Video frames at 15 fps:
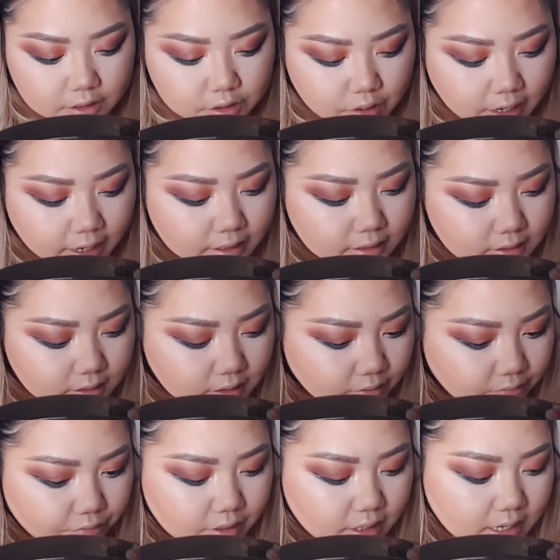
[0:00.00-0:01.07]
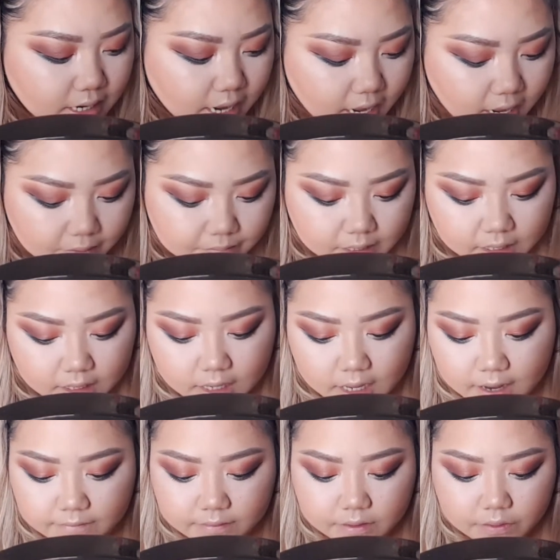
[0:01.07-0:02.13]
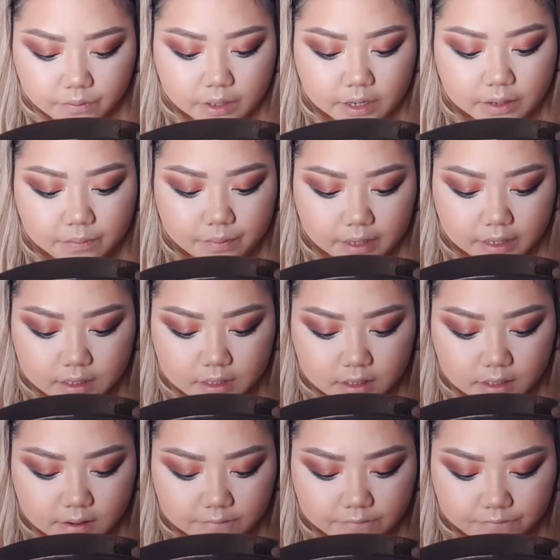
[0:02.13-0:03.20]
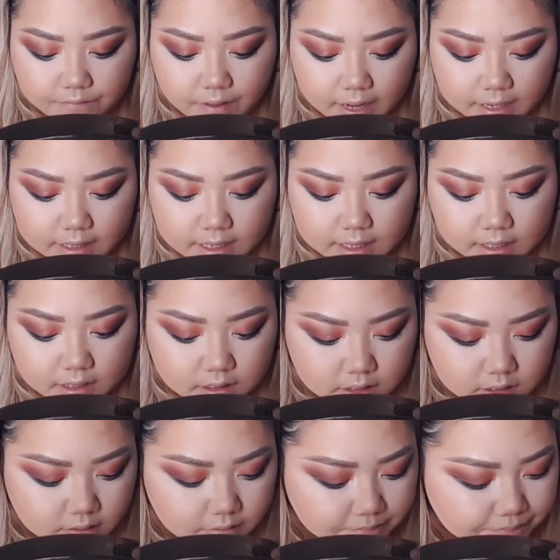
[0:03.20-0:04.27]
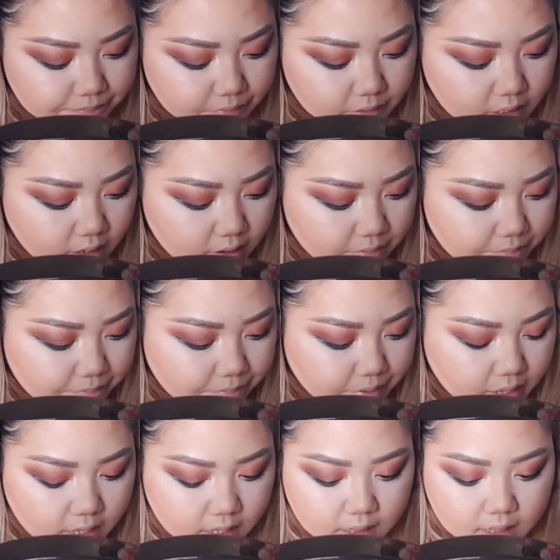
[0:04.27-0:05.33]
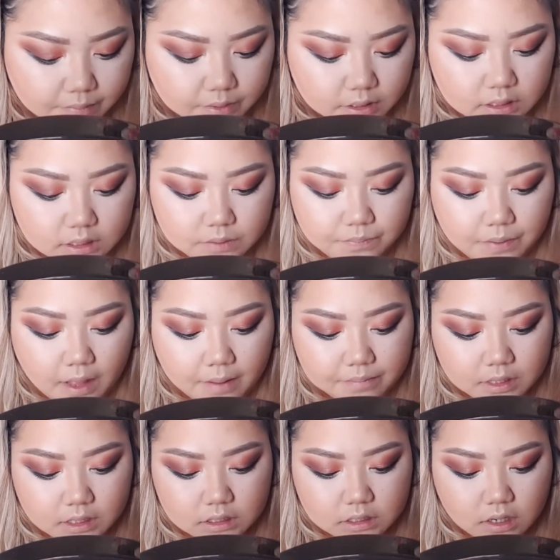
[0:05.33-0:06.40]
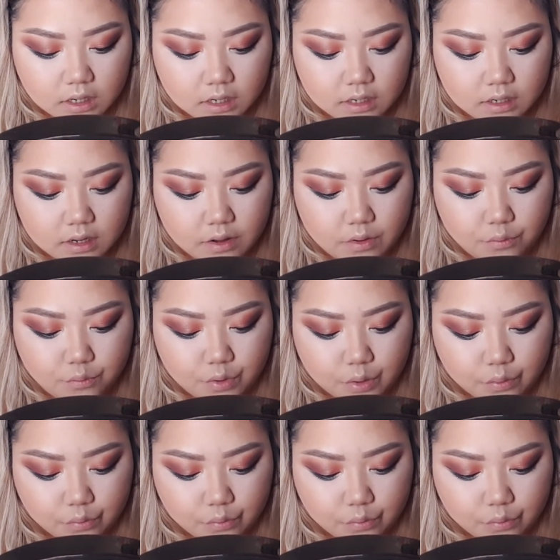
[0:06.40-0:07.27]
trying to look for the name like everywhere. But I couldn't find it. But let me just pop these on real